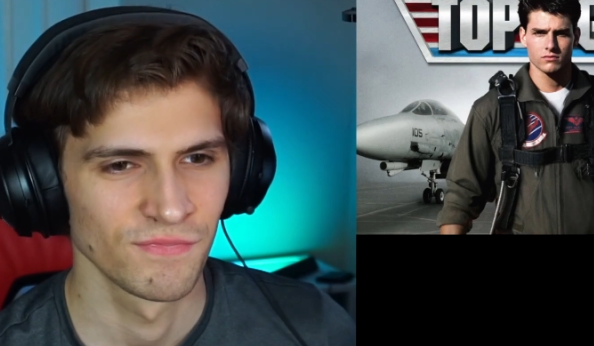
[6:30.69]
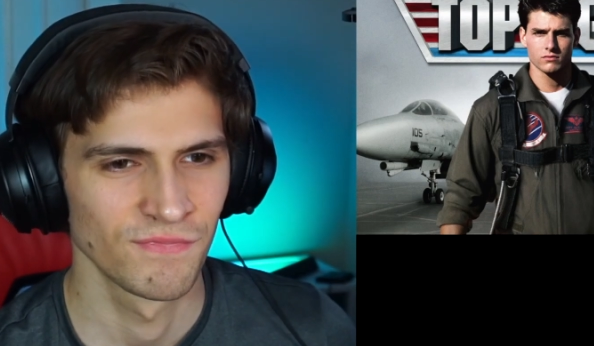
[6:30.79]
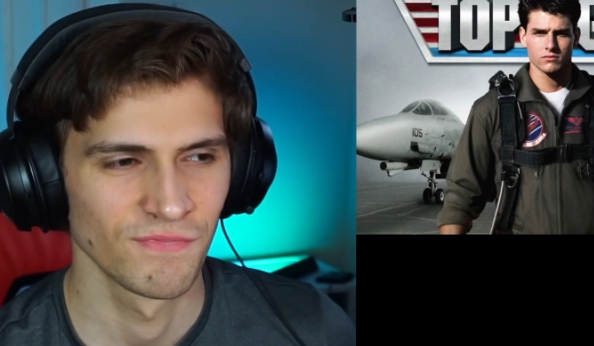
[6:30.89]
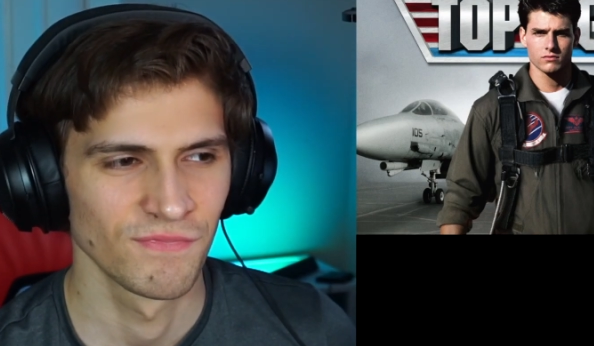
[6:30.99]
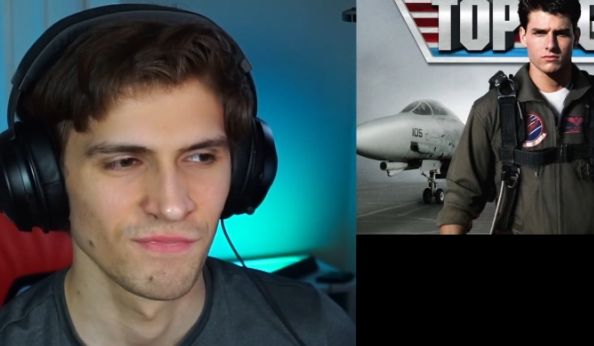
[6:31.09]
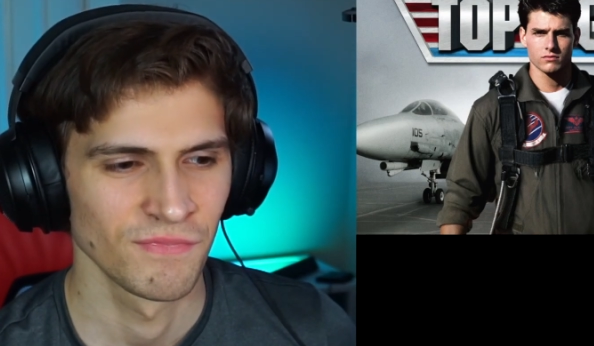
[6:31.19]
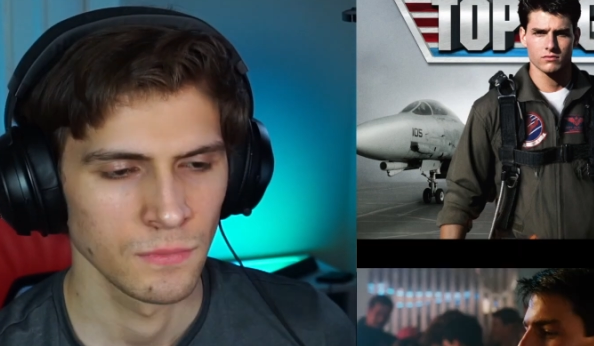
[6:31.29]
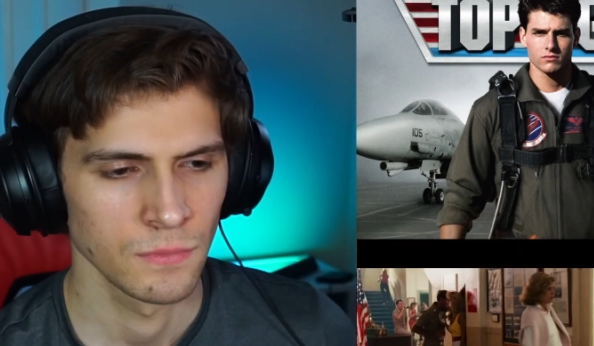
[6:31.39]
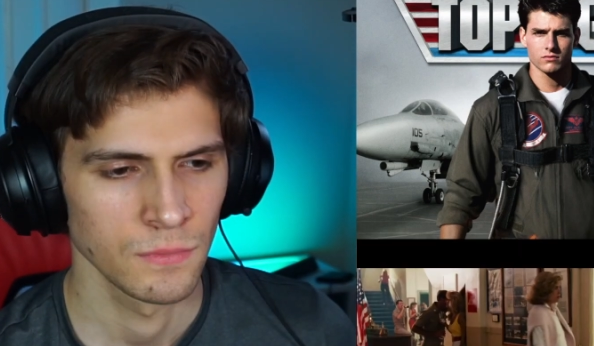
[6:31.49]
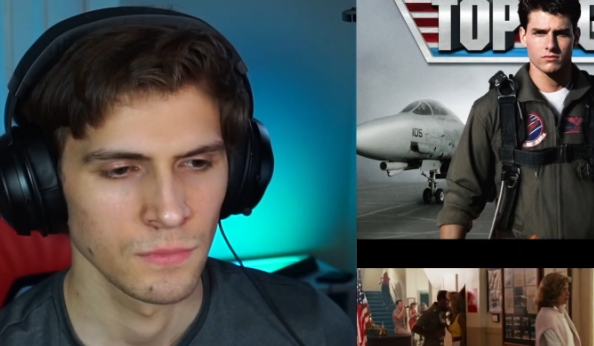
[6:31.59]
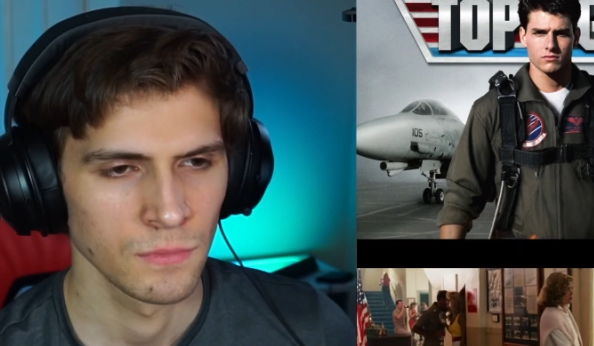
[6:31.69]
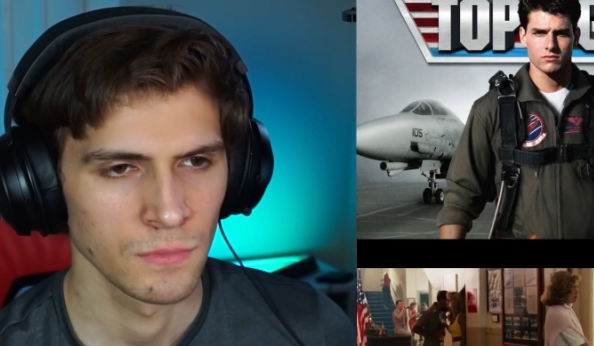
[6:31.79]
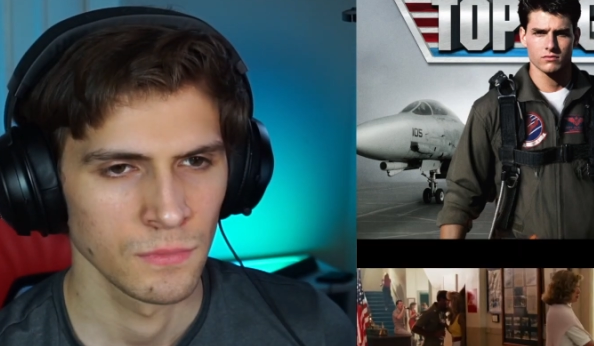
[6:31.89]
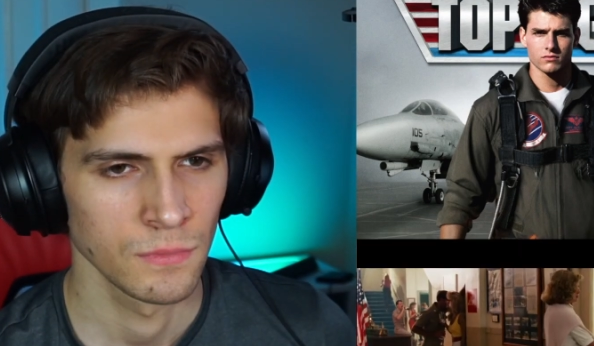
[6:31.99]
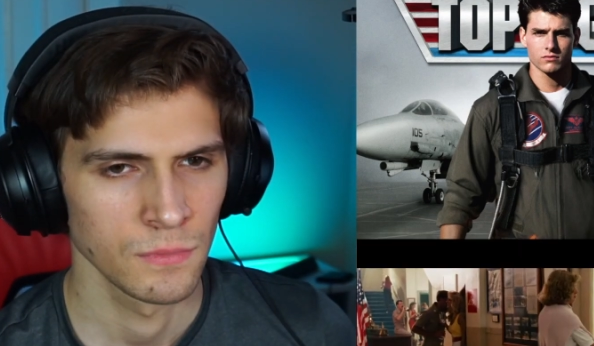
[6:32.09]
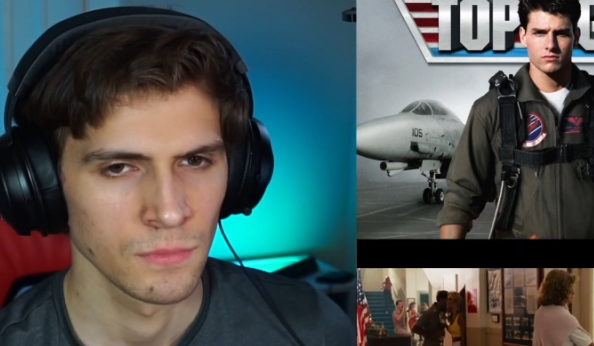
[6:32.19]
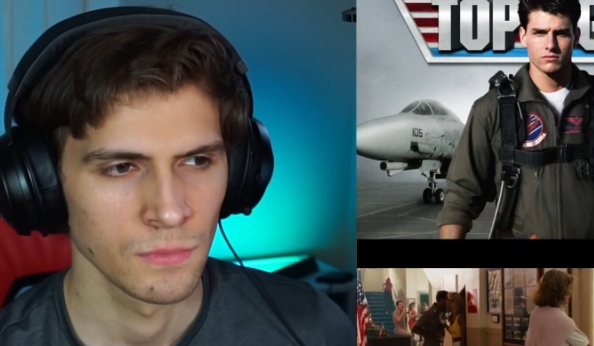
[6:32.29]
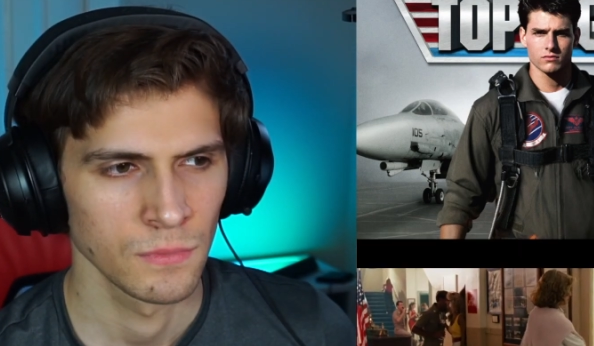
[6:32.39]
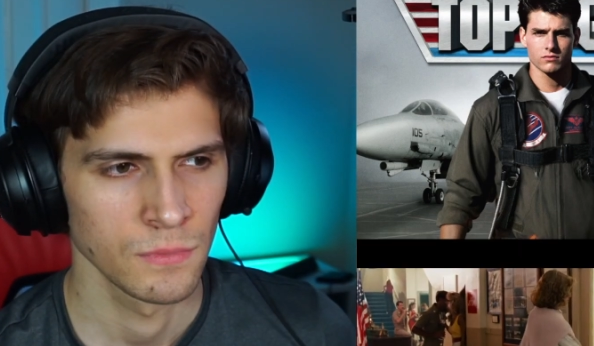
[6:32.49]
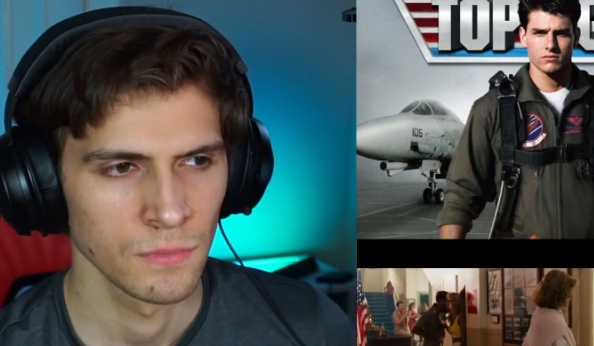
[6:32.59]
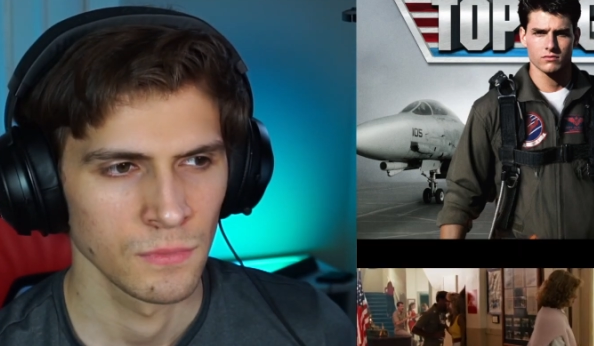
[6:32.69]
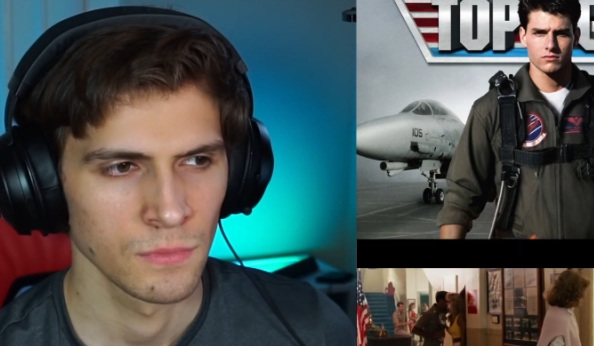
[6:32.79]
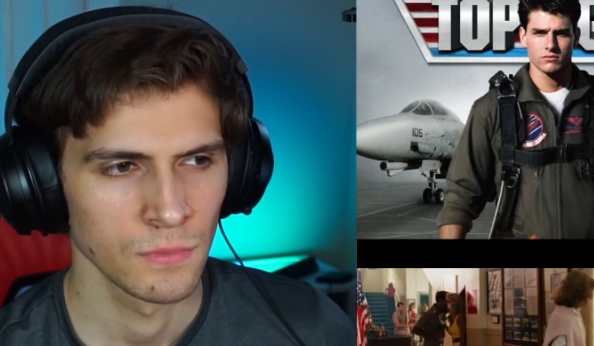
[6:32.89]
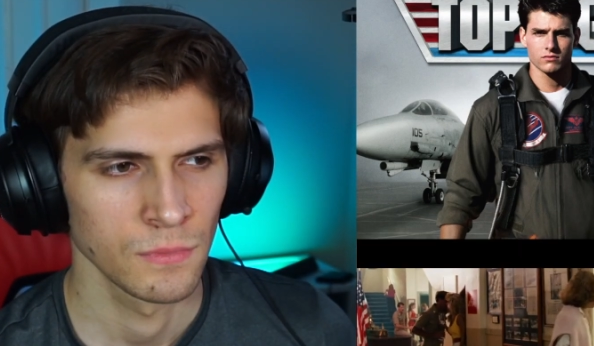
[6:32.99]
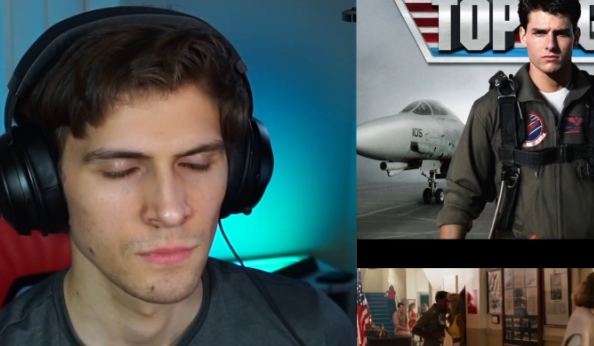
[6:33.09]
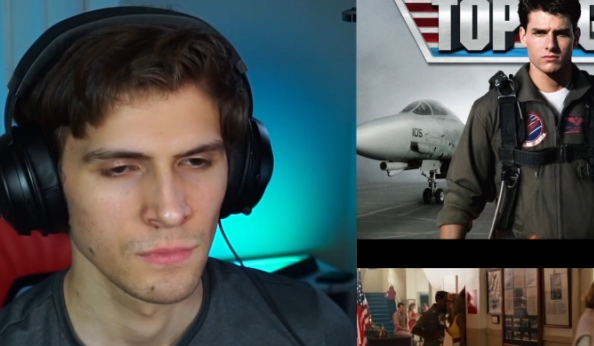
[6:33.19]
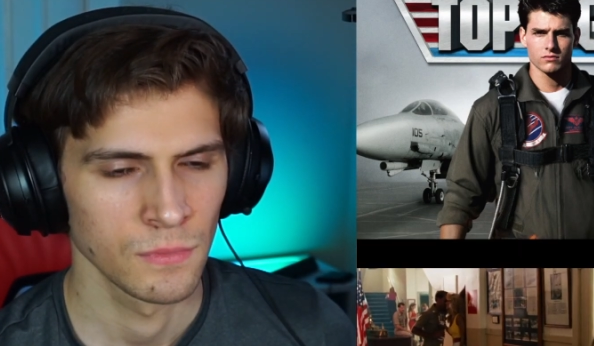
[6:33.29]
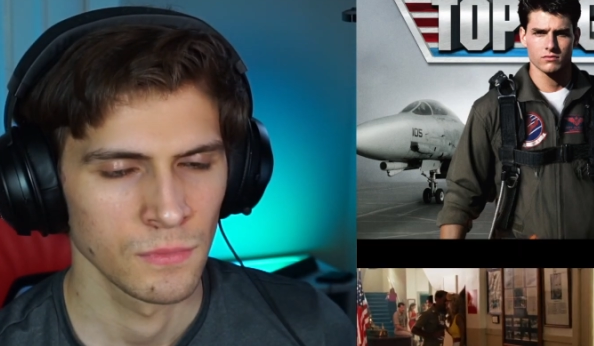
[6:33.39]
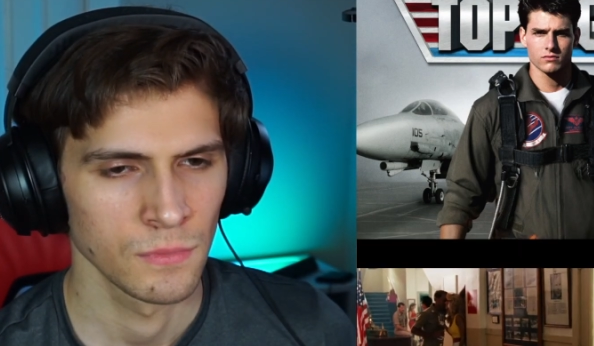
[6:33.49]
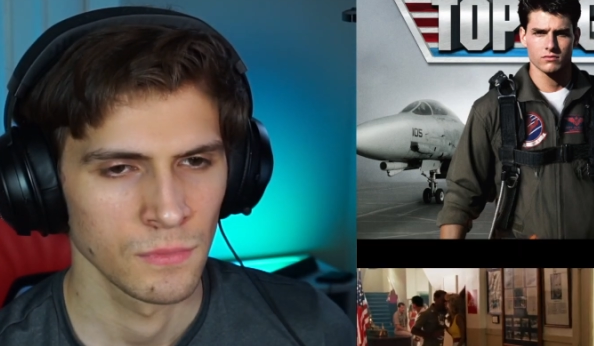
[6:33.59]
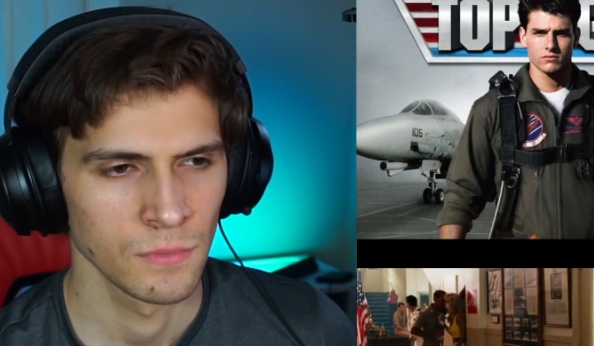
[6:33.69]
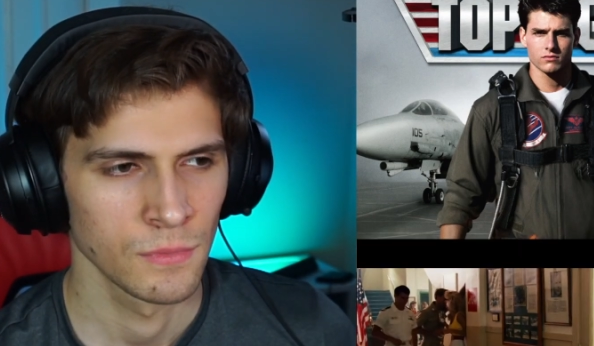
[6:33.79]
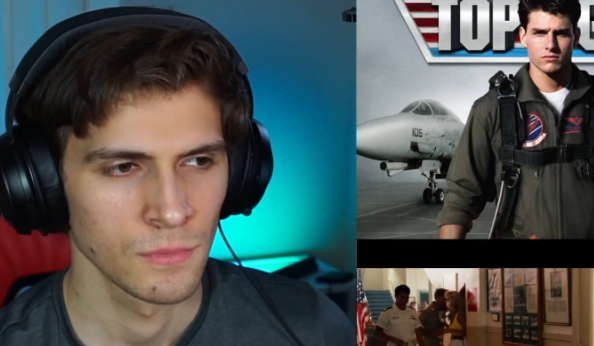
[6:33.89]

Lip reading: Nobody speaks.